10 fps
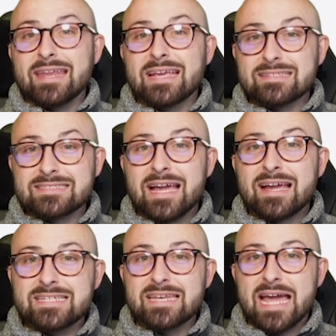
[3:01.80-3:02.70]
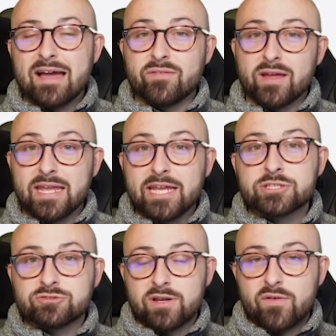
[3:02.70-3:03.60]
and again, Saka did have an
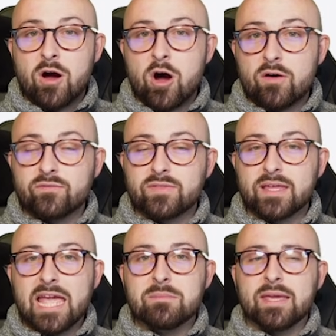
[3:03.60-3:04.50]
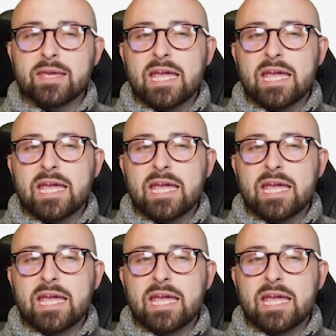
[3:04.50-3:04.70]
injury for half of the game in